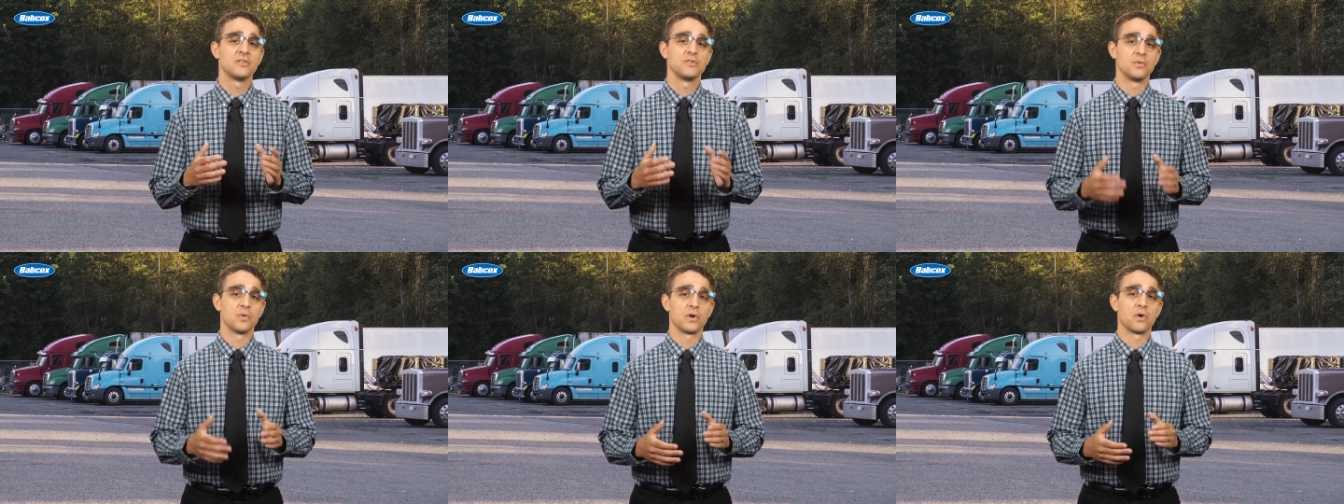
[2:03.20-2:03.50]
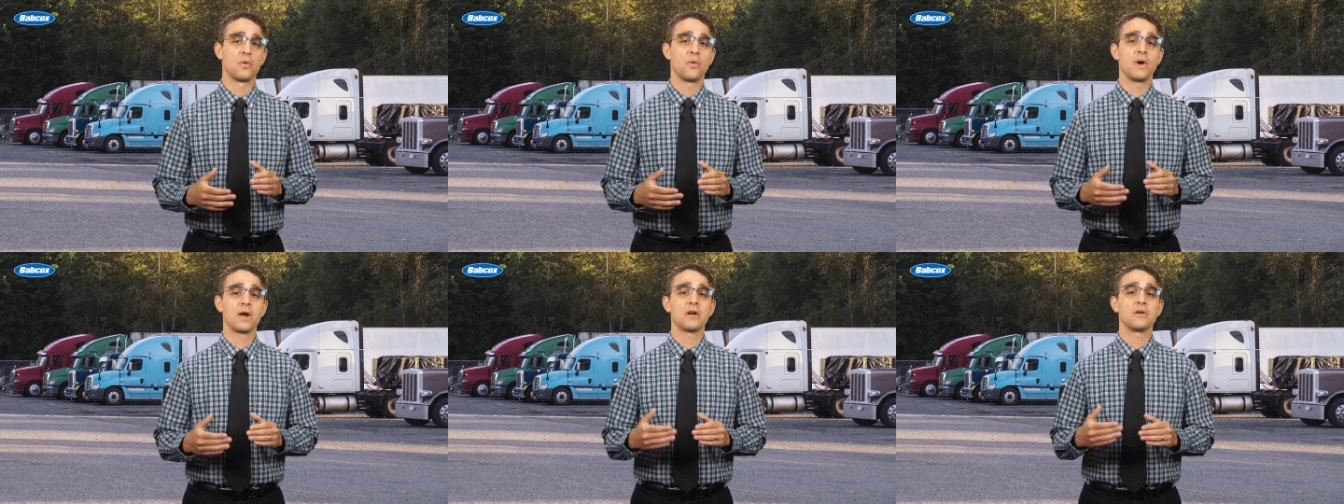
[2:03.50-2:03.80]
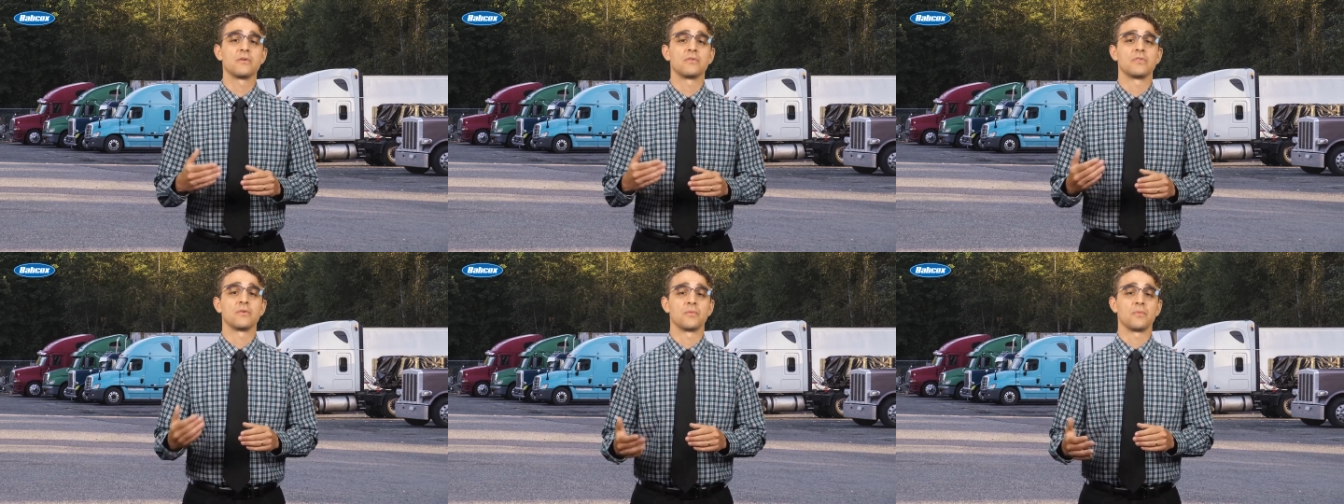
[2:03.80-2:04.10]
to
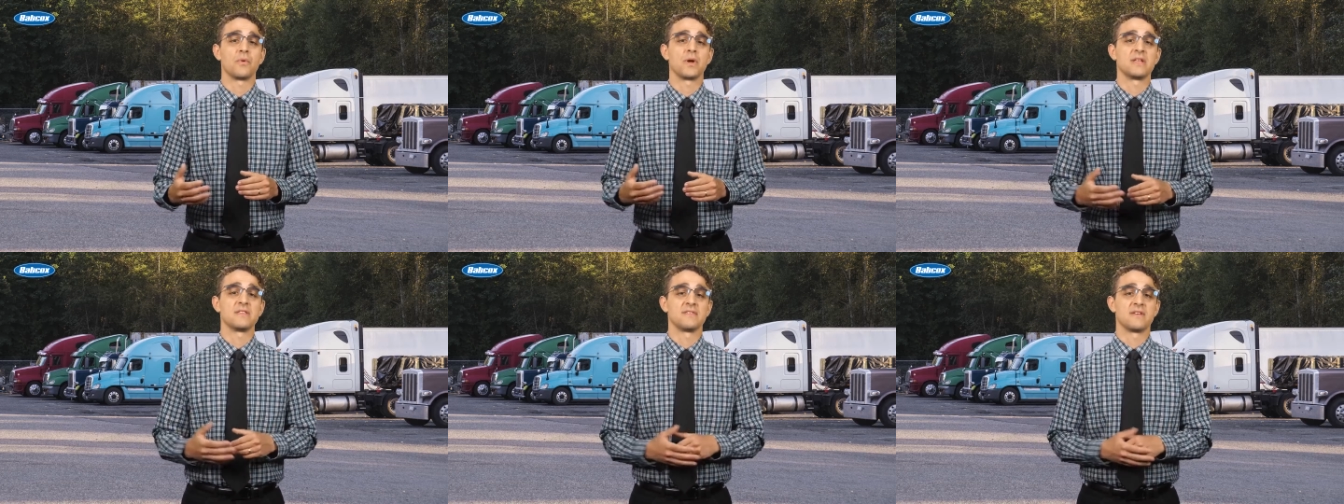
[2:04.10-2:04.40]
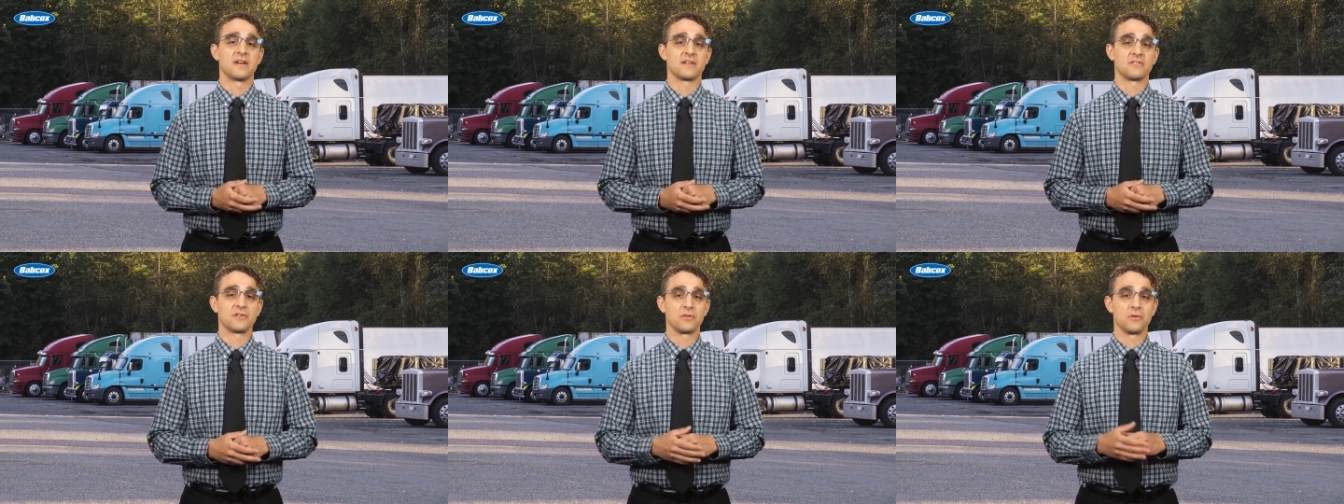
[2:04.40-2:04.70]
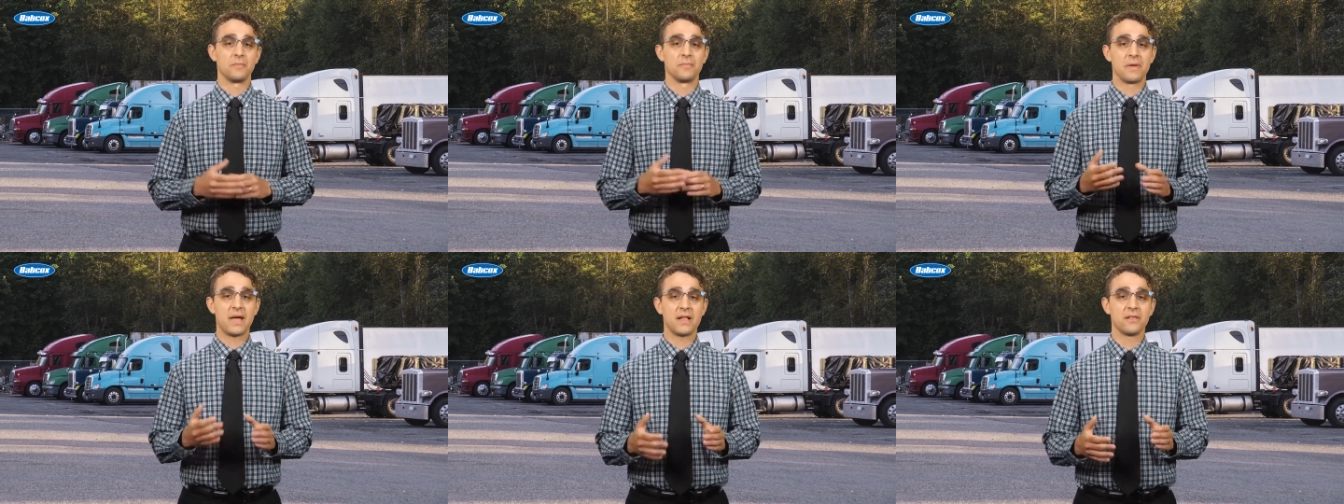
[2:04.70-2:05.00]
acquire the right
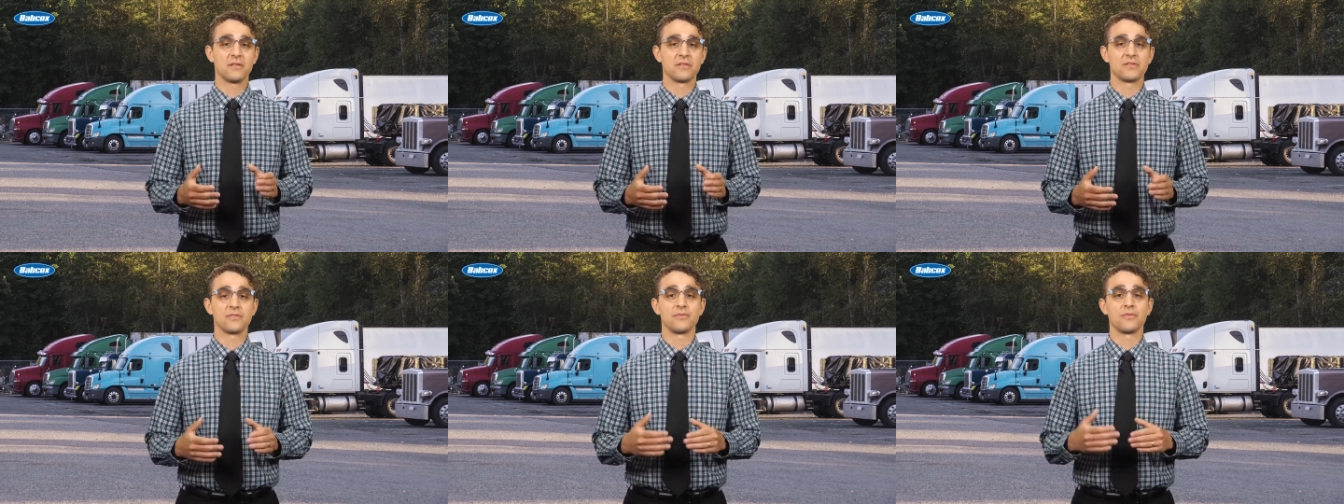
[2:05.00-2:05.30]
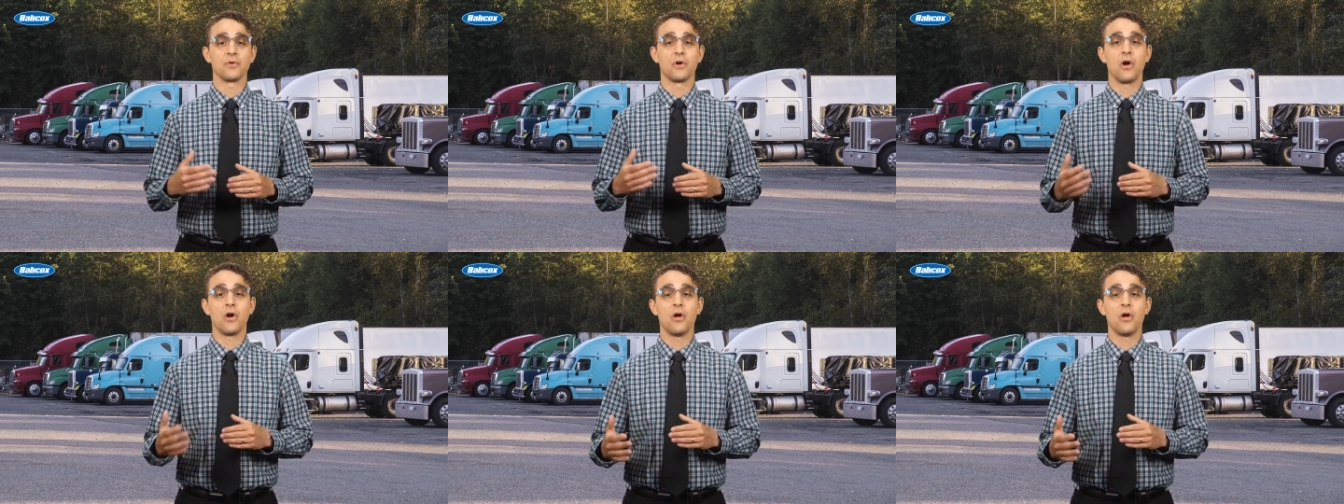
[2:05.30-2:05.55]
technical balance for